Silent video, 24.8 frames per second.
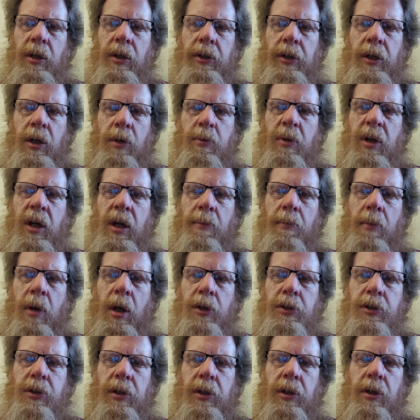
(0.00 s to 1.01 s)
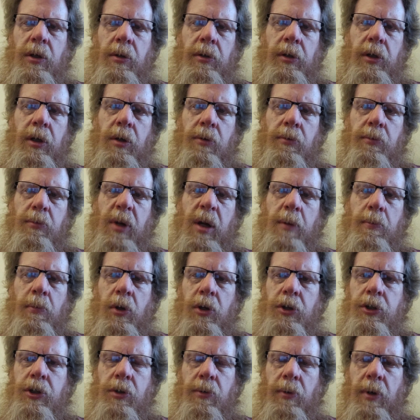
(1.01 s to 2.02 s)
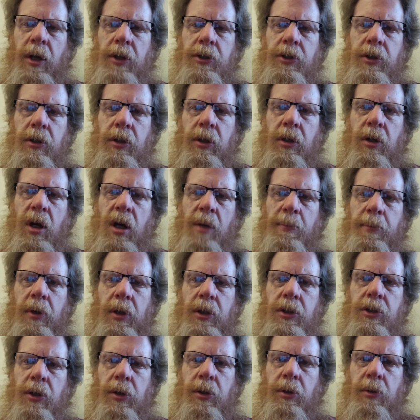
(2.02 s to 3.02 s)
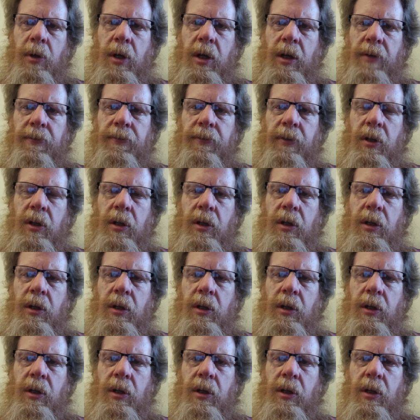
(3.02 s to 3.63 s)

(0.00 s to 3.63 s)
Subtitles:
you're re-moisturizing the carpet, so you're